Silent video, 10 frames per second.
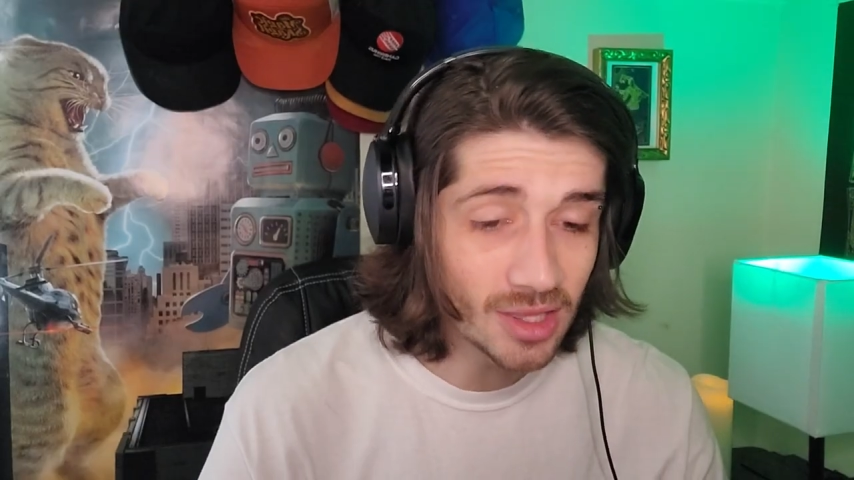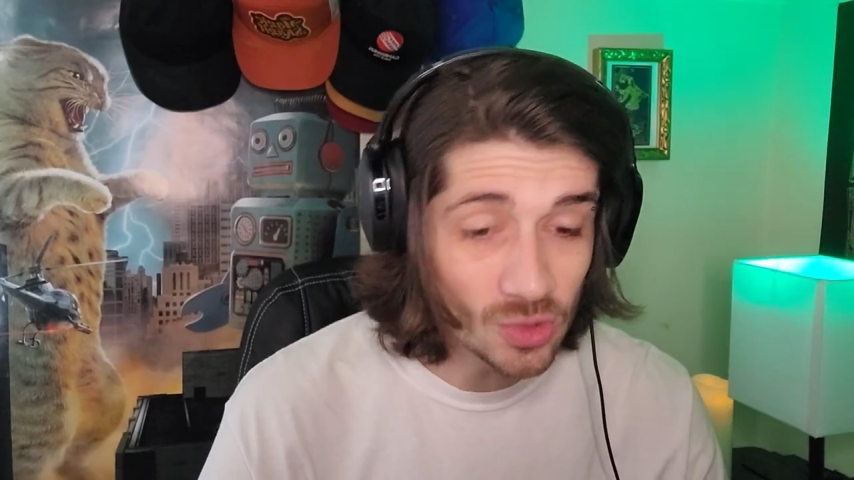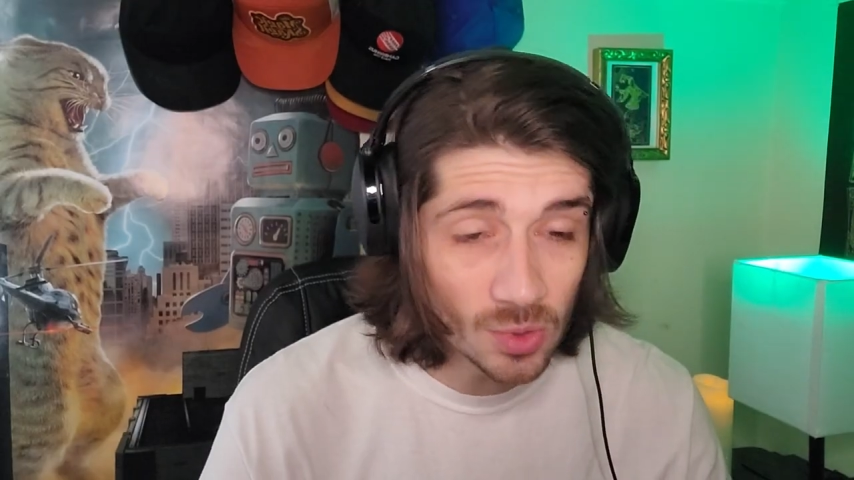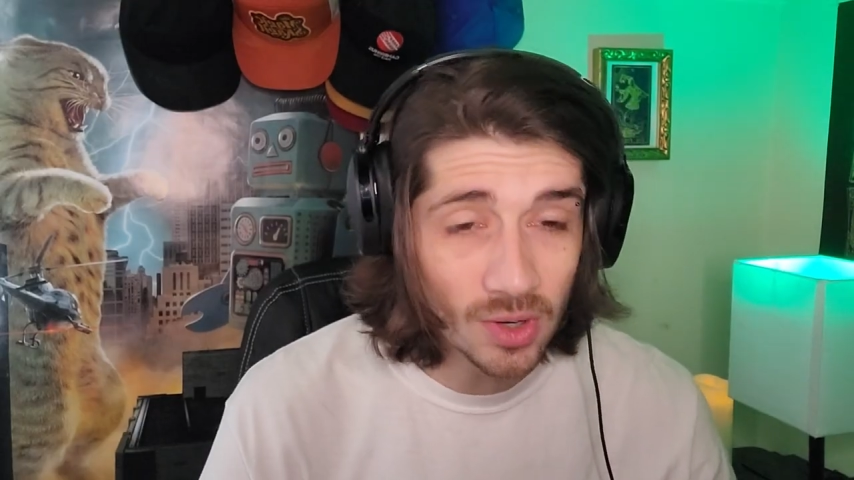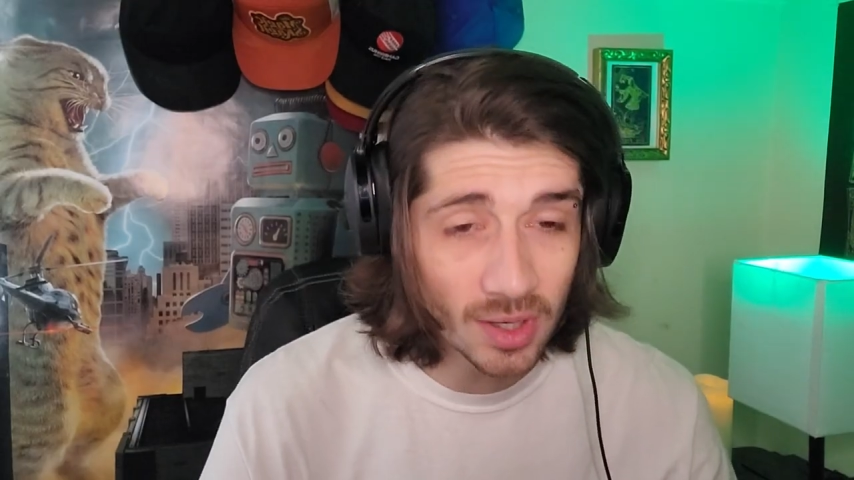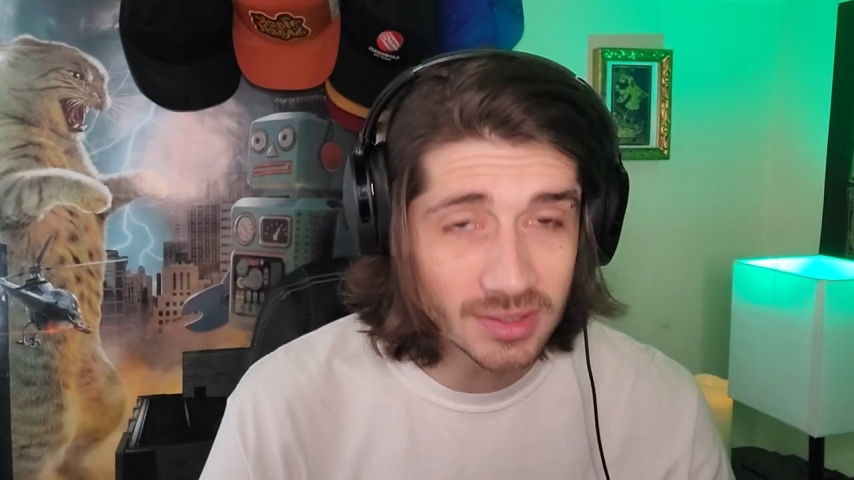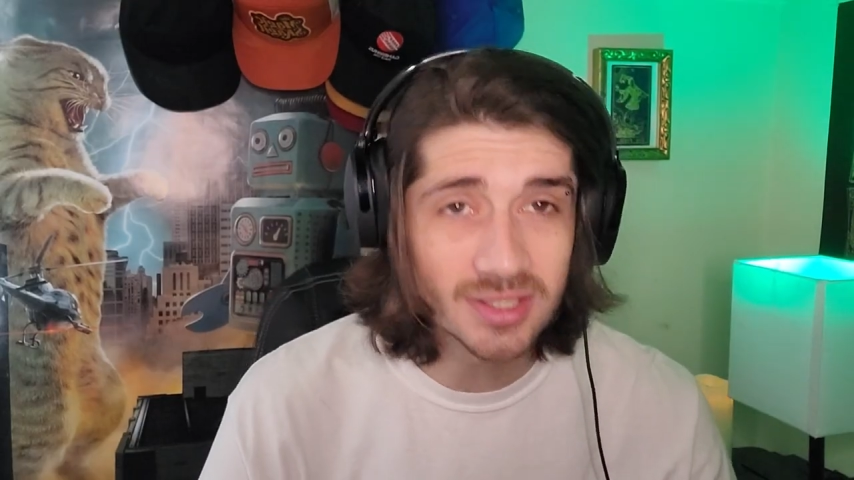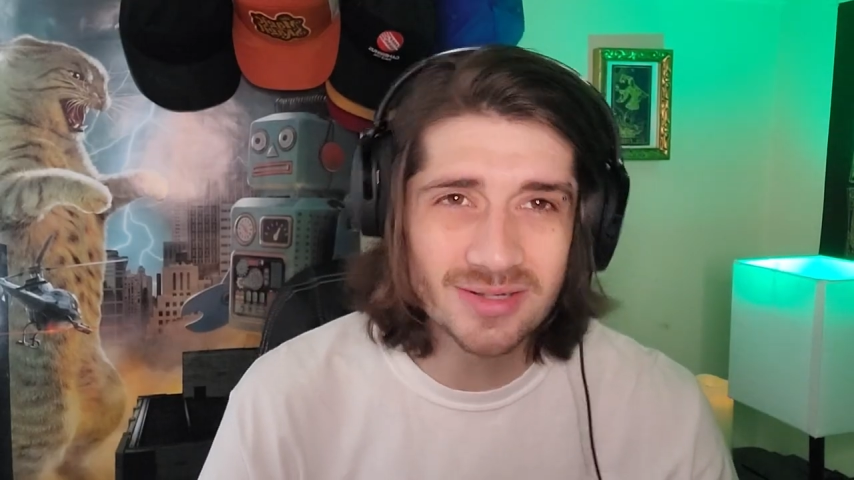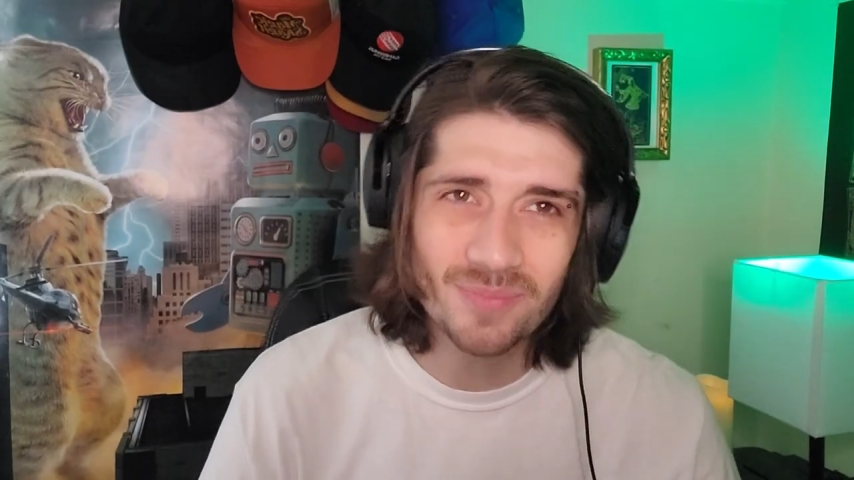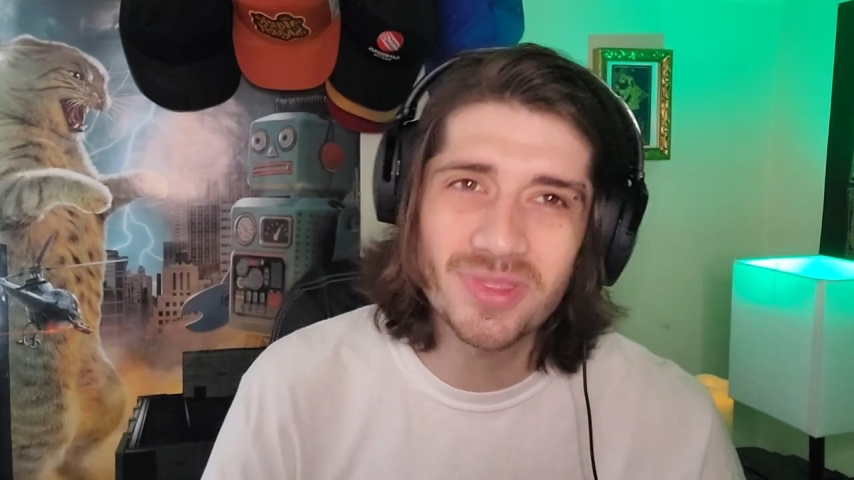you were onto
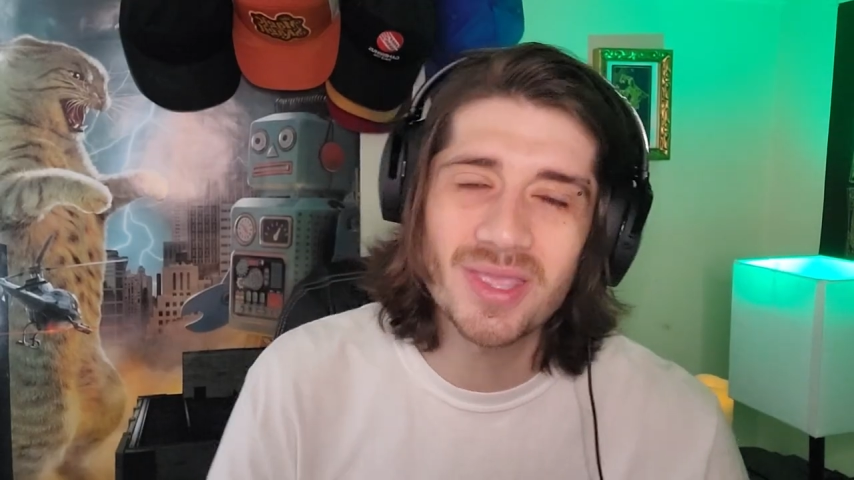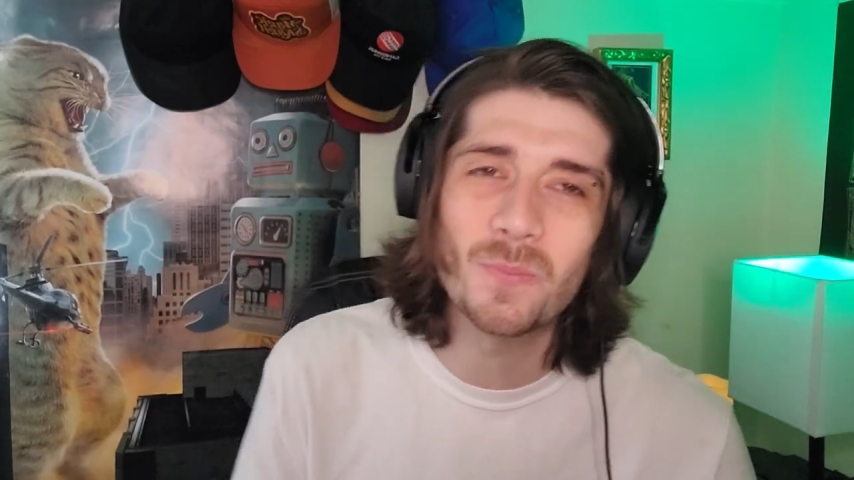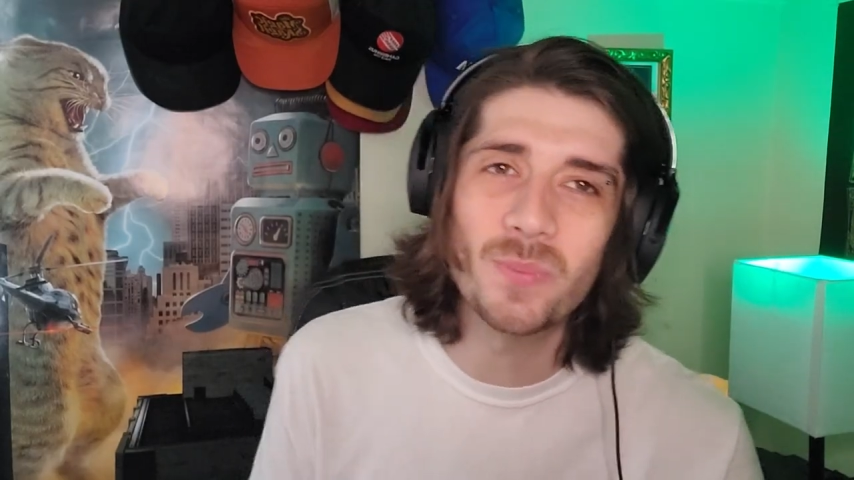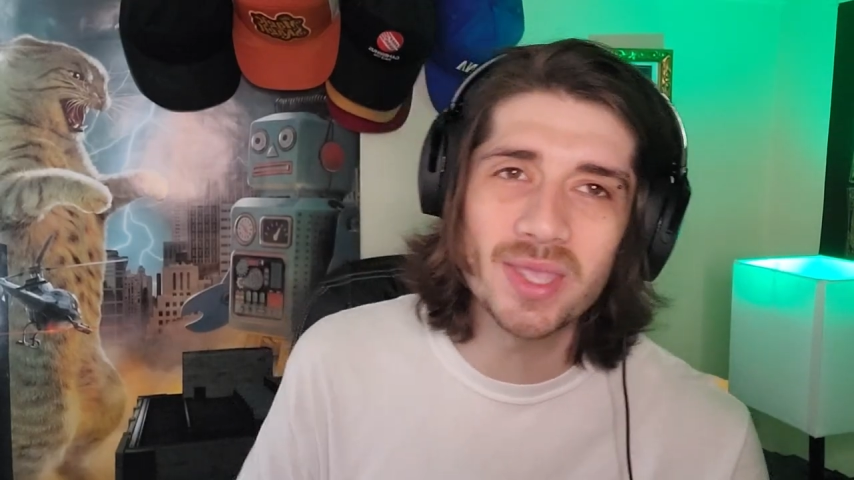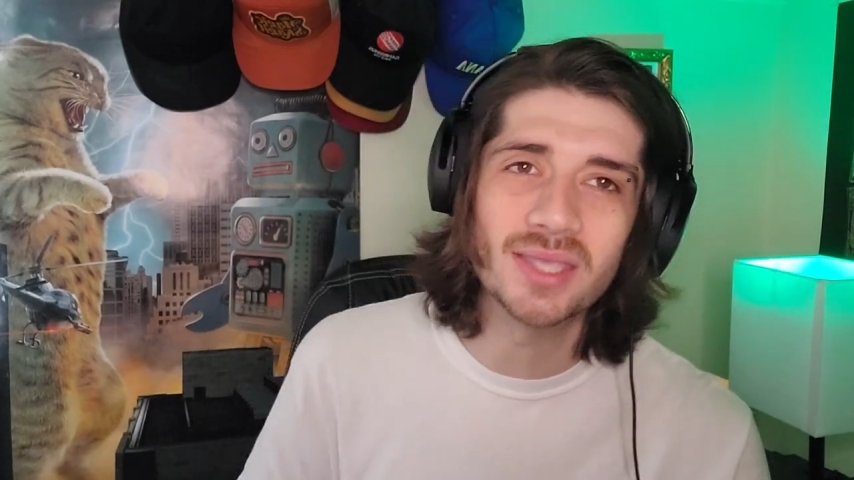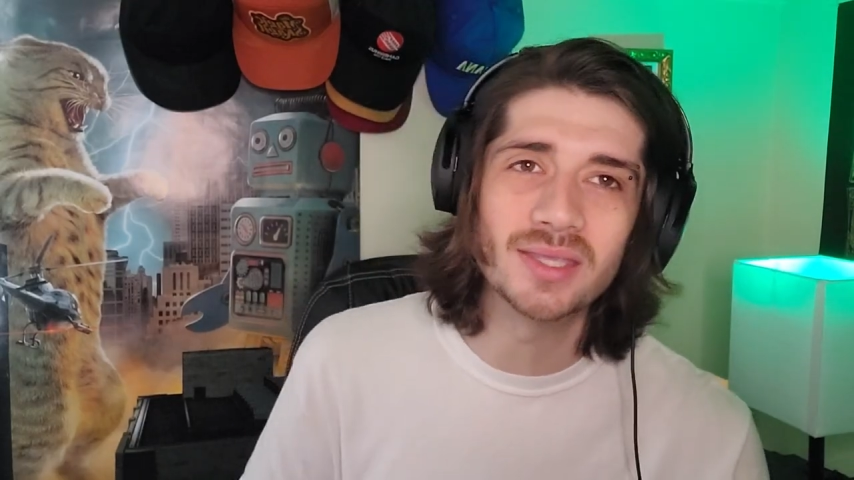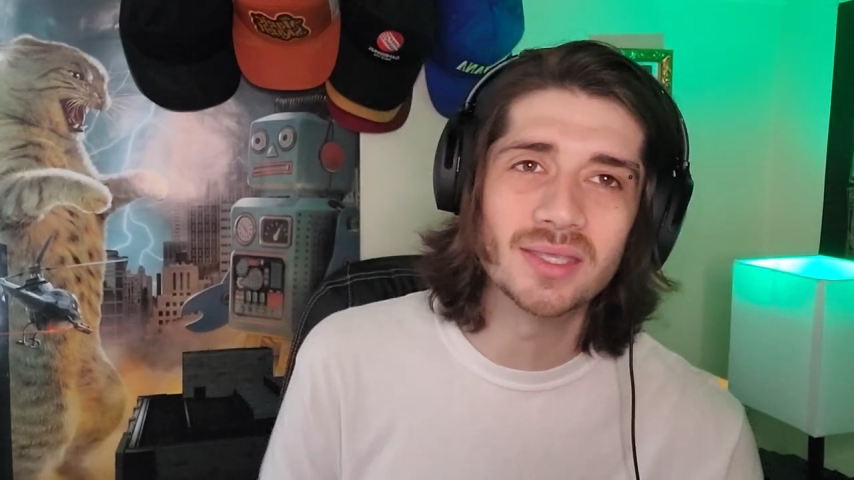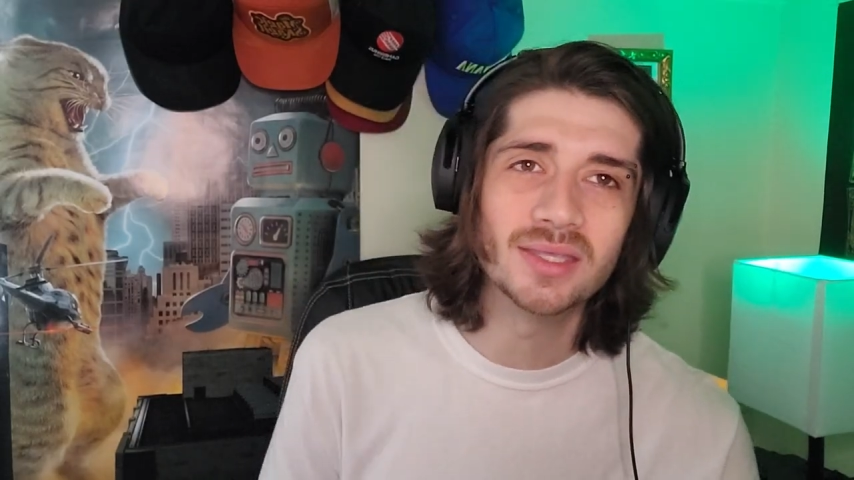something big.